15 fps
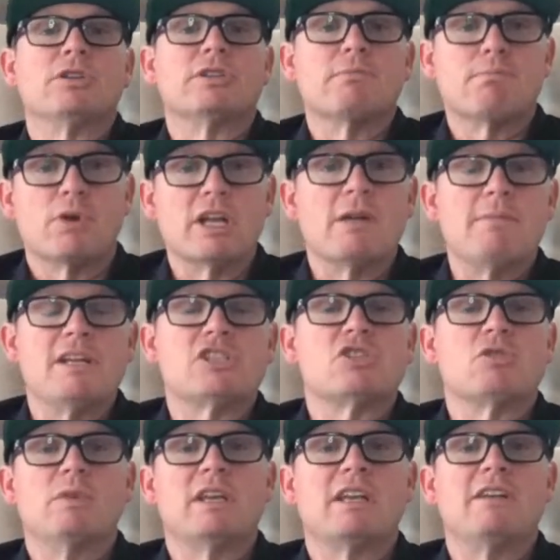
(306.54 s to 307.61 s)
to bring them in
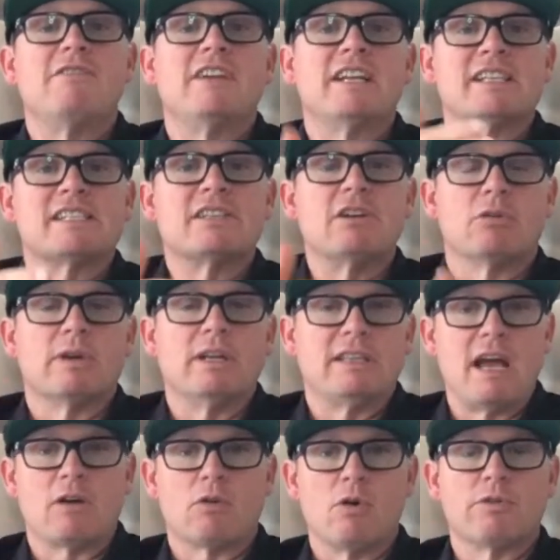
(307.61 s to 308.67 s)
so we could even accelerate
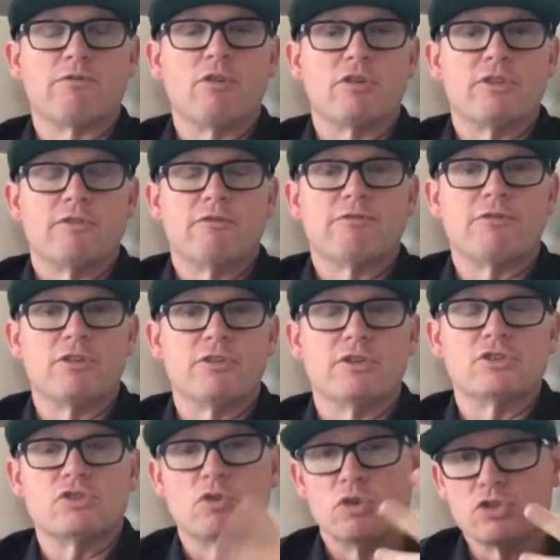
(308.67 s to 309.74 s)
that growth
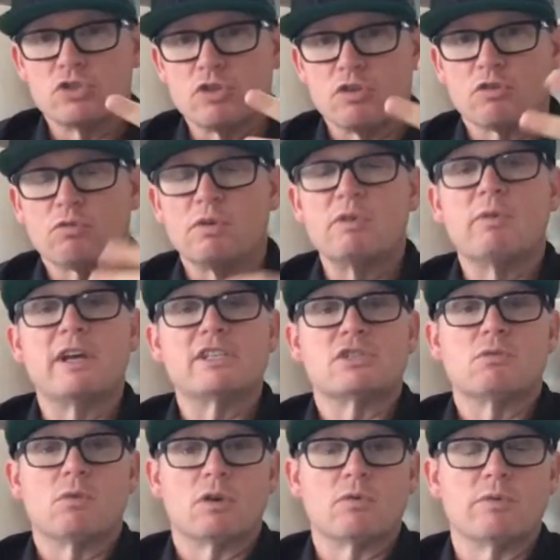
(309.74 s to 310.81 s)
further. So those are the three ways
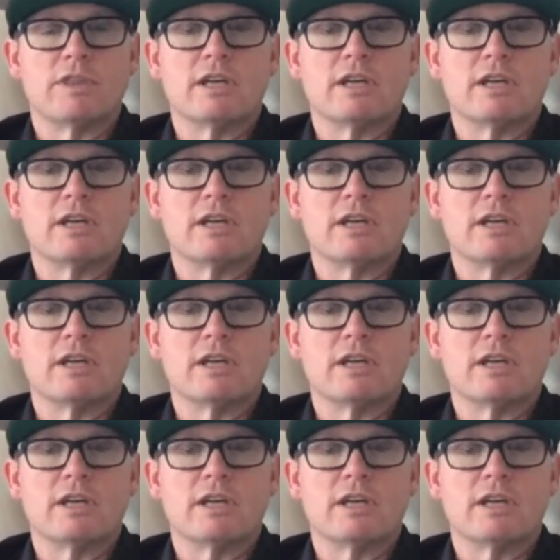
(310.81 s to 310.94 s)
to work with